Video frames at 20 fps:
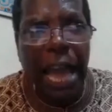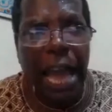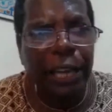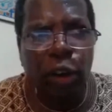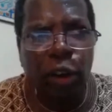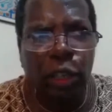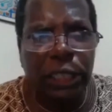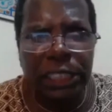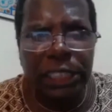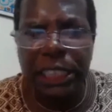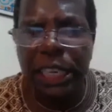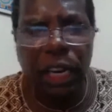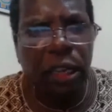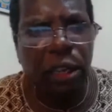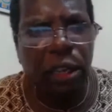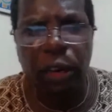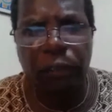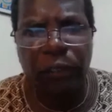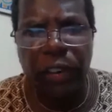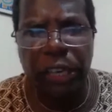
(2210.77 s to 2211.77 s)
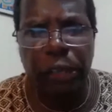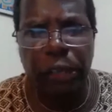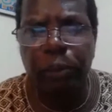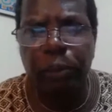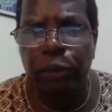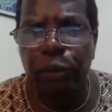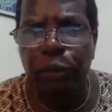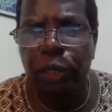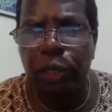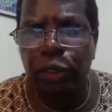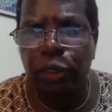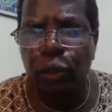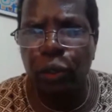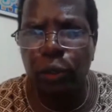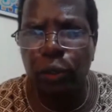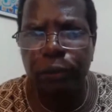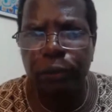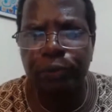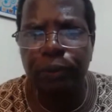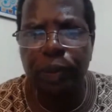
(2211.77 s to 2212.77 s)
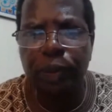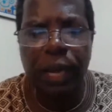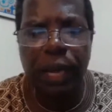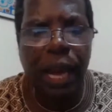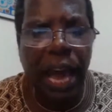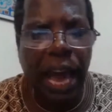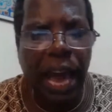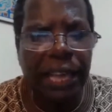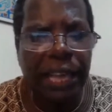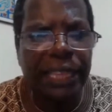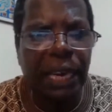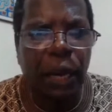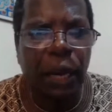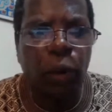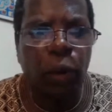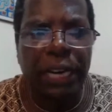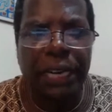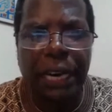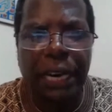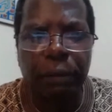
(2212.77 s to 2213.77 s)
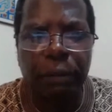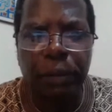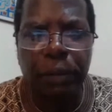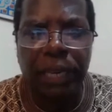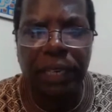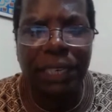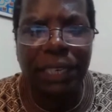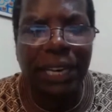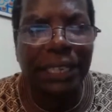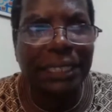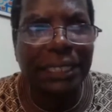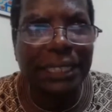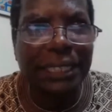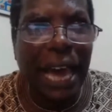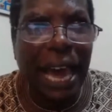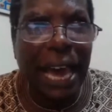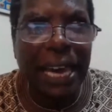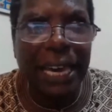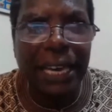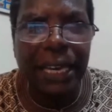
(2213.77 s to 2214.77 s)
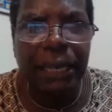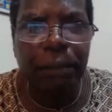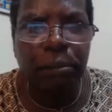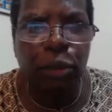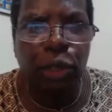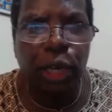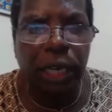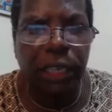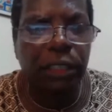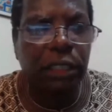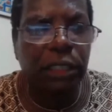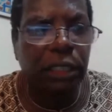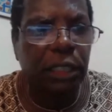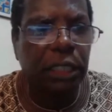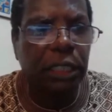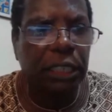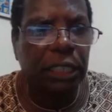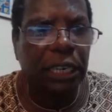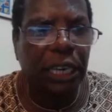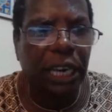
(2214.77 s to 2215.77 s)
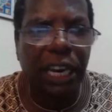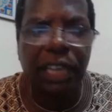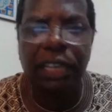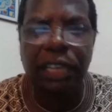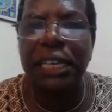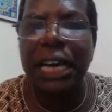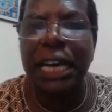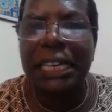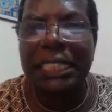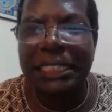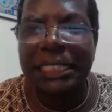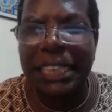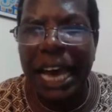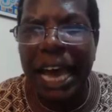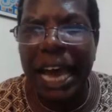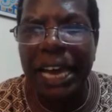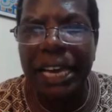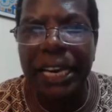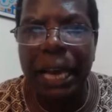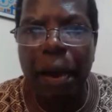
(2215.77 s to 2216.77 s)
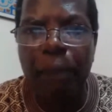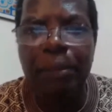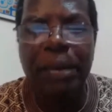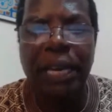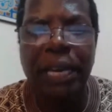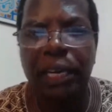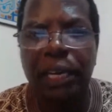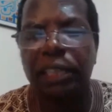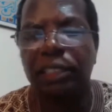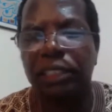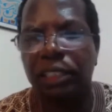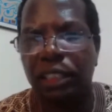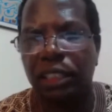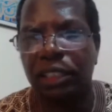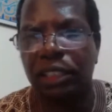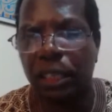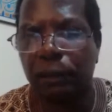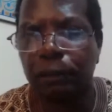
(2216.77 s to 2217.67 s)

don't see a conflict between the two. I think one can be an entirely Murid and an entirely American citizen.